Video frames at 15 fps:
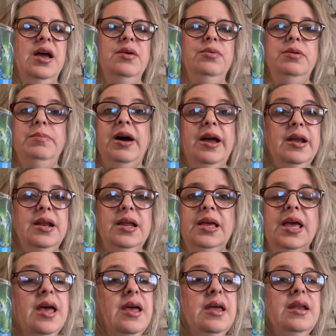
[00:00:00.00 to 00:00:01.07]
would buy it
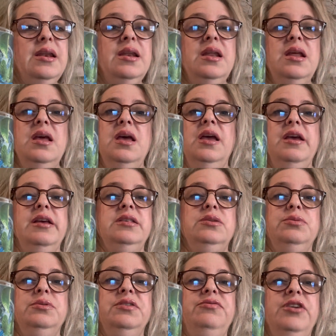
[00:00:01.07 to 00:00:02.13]
again.
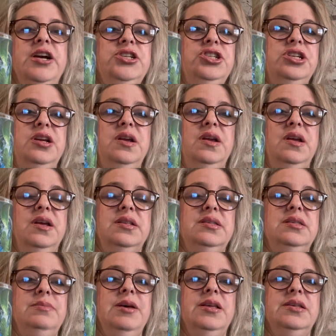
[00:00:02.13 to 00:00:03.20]
It's refreshing. It
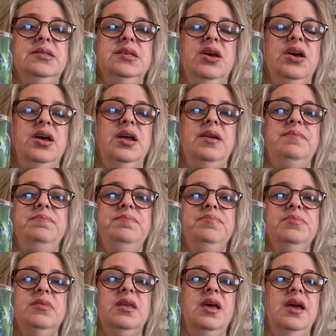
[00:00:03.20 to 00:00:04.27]
smells good,
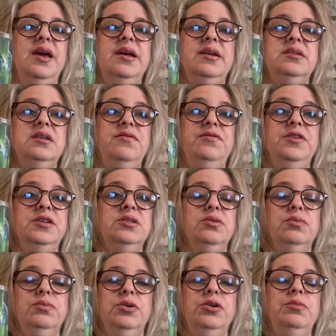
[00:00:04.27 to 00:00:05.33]
and it fills a
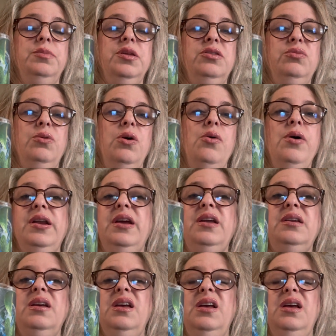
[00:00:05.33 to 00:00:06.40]
room. The throw on it
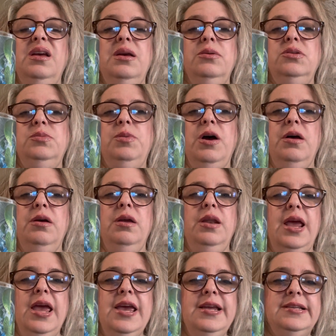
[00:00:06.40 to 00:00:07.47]
is probably an
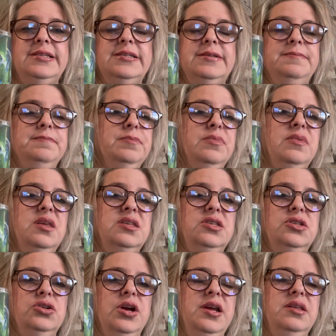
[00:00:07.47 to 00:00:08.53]
8. The
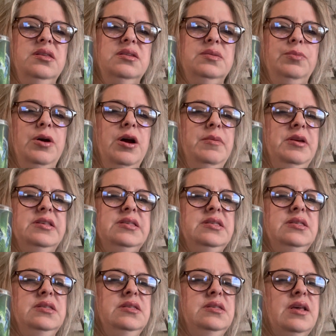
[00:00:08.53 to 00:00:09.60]
strength is probably a
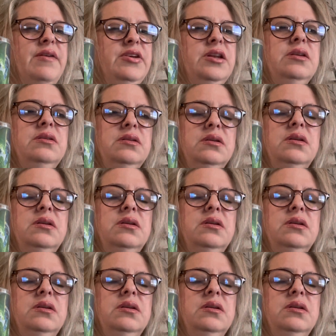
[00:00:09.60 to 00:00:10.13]
7.